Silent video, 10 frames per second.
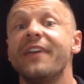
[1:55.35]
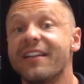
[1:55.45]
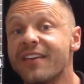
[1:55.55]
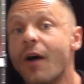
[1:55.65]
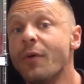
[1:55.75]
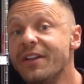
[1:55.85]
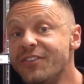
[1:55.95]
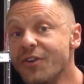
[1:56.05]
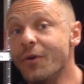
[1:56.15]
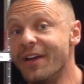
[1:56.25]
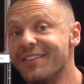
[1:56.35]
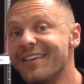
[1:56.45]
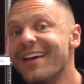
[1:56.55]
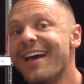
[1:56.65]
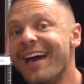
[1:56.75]
That's how we do it
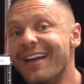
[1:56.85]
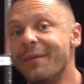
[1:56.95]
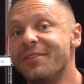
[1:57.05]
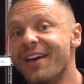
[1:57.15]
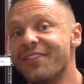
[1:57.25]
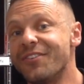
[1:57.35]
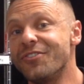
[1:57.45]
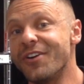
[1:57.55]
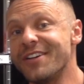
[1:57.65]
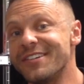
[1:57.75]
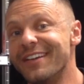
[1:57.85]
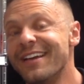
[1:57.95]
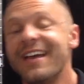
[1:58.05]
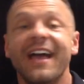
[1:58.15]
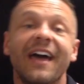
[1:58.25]
at MTS Nutrition
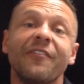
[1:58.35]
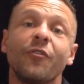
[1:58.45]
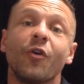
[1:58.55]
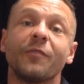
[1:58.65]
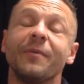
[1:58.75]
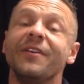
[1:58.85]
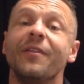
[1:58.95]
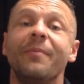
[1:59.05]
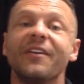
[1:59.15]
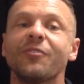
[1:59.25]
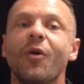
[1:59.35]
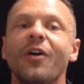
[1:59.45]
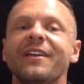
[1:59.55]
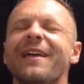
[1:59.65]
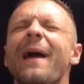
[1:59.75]
and of course bring you the best
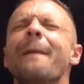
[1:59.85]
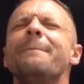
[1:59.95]
quality,